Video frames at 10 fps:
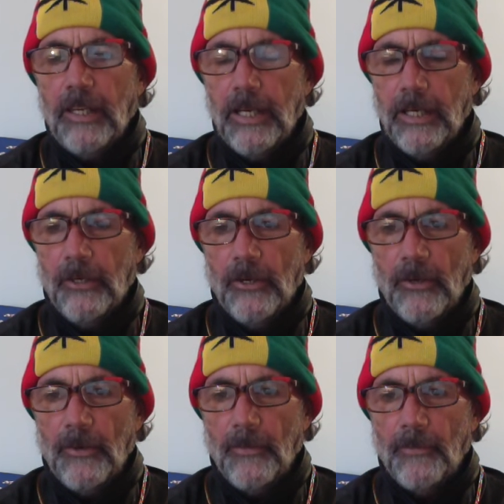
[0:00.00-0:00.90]
hear.
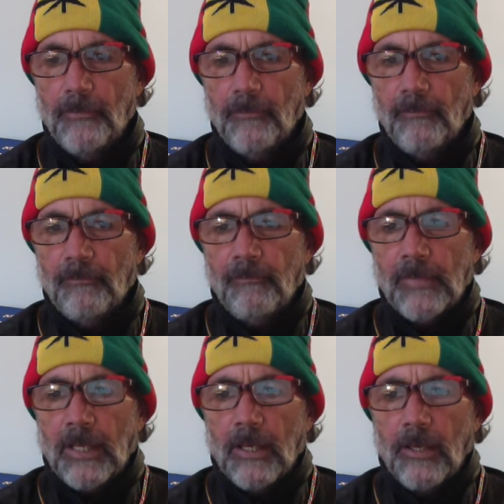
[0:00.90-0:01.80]

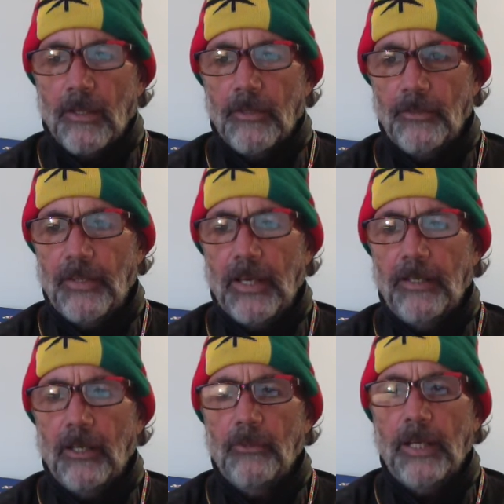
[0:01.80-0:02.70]
The dead
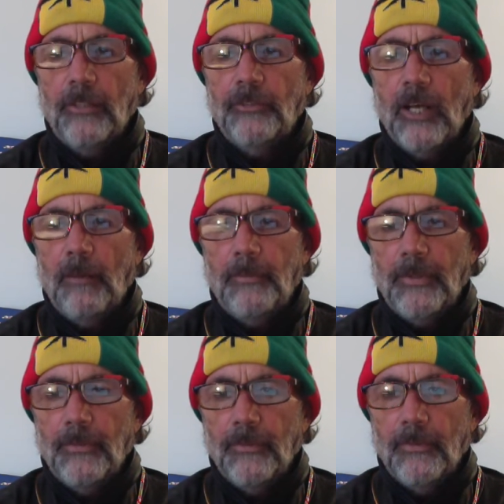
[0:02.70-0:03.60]
are raised up,
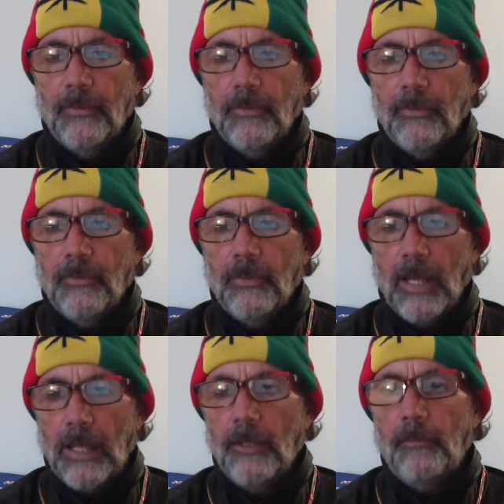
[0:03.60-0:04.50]

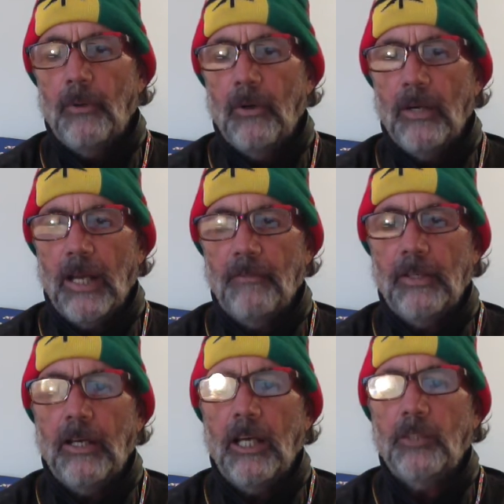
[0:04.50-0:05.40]
and the poor have the
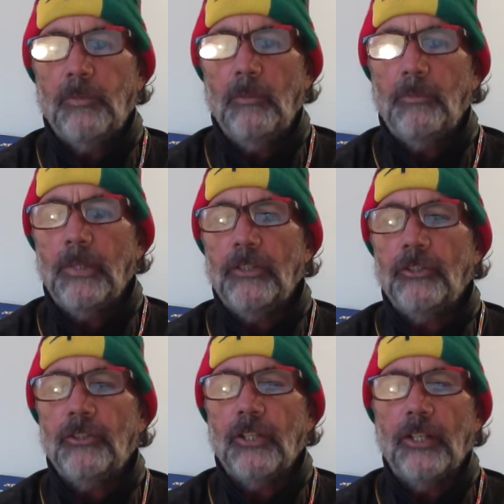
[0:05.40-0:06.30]
gospel
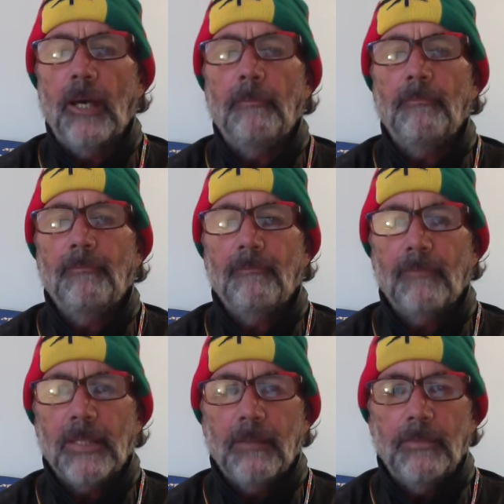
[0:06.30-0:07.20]
preached to them.
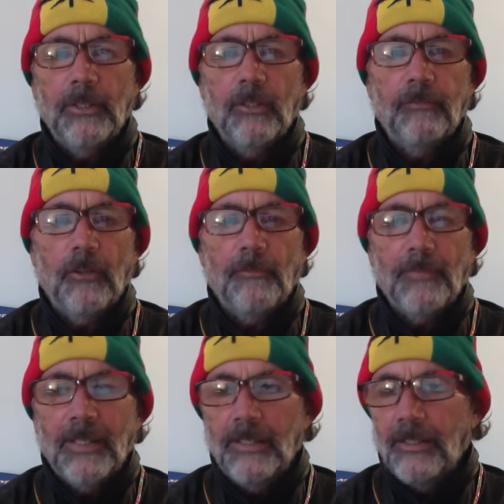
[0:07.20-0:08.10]
Beautiful.
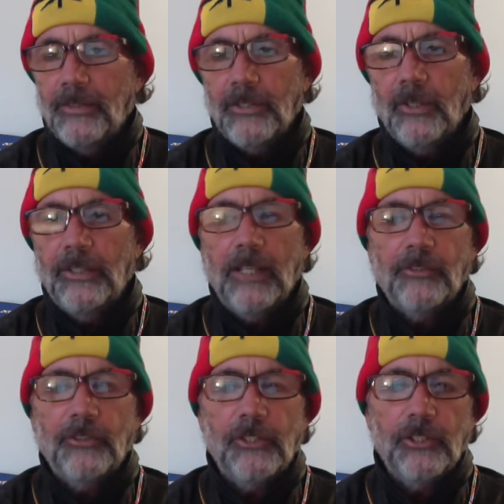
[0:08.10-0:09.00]
So
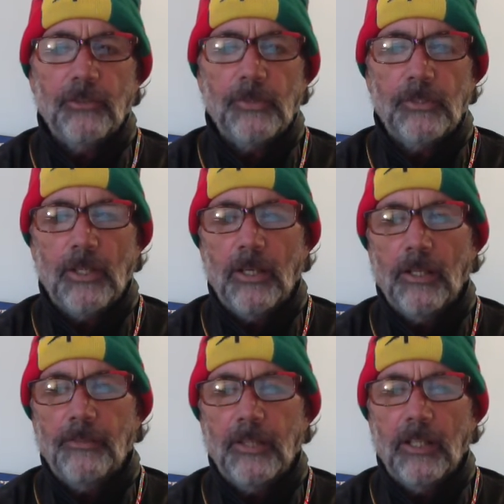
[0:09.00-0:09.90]
Jesus was
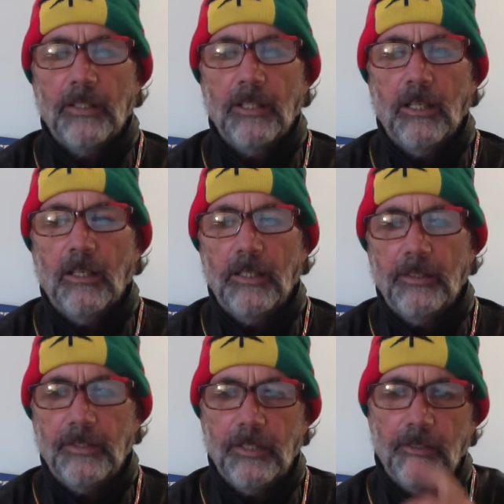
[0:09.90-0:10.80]
telling,
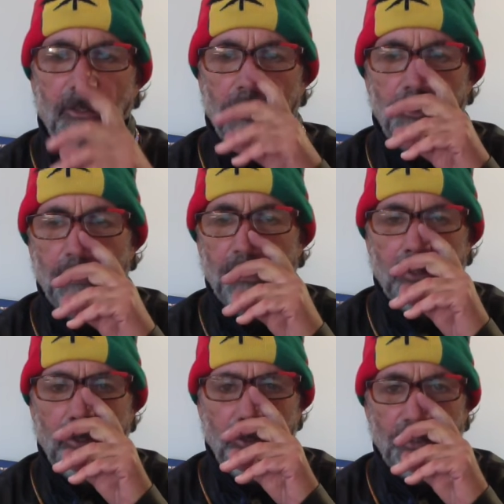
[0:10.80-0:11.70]
he did all these
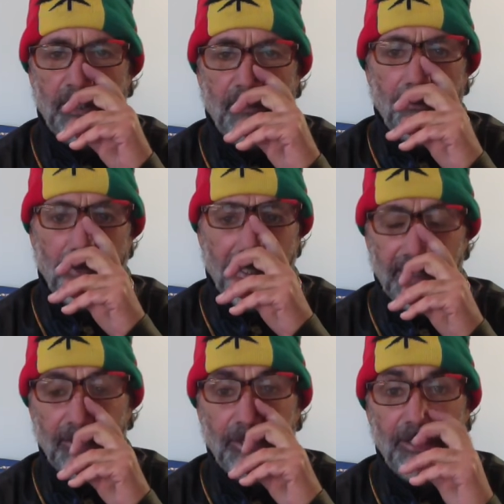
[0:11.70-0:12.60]
miracles, and I
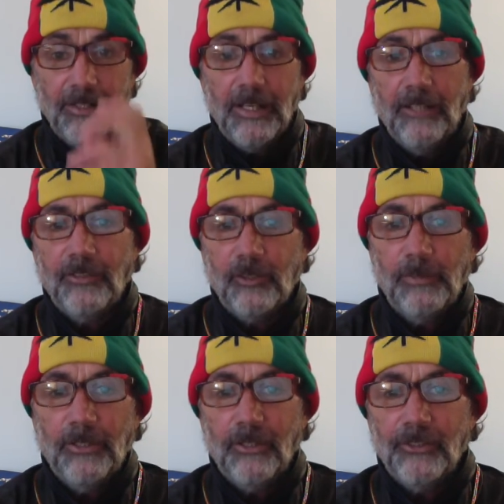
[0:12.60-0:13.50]
think one of the nicest
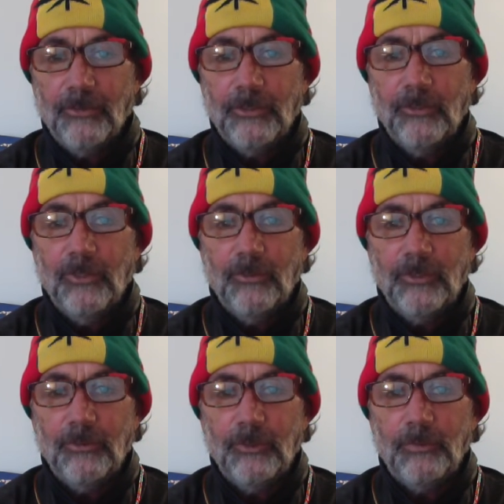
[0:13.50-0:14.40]
miracles he was doing
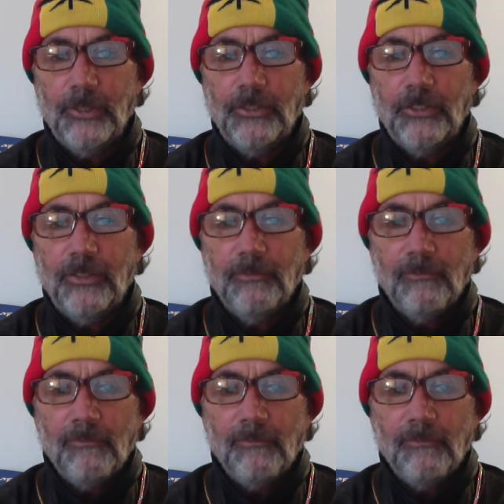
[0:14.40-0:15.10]
was he was preaching